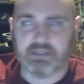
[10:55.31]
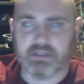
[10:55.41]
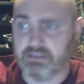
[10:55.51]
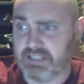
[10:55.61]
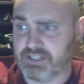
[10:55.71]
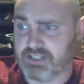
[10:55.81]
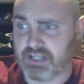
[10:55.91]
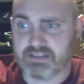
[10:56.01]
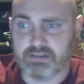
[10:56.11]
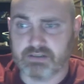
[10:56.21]
Leigh
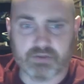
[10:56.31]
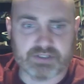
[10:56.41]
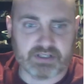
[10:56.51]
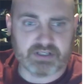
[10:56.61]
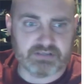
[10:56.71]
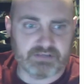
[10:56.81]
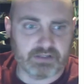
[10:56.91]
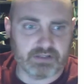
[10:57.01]
Johnson, who is a fellow